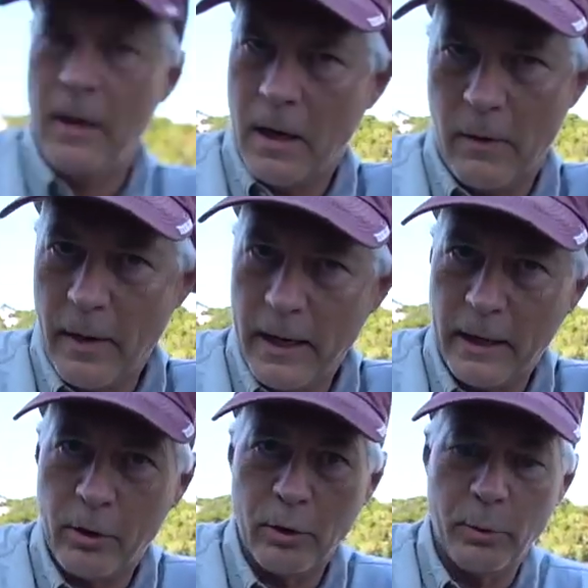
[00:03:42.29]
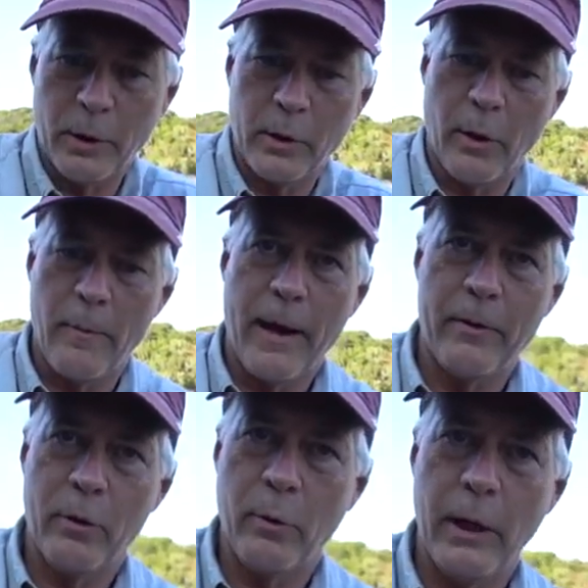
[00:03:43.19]
All right, I told you we were gonna go to the back of
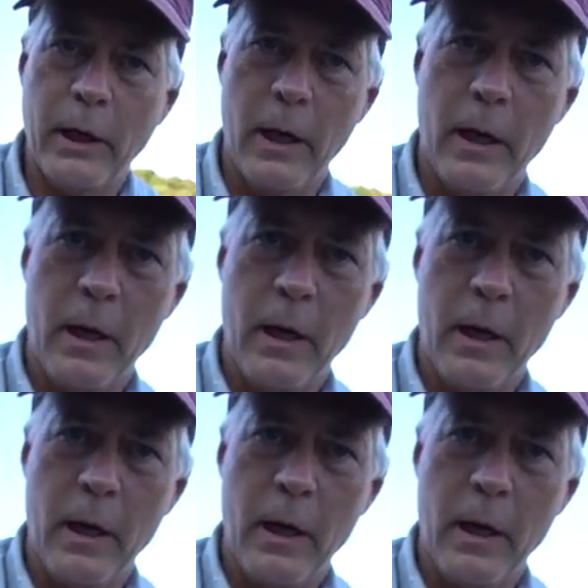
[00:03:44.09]
the creek.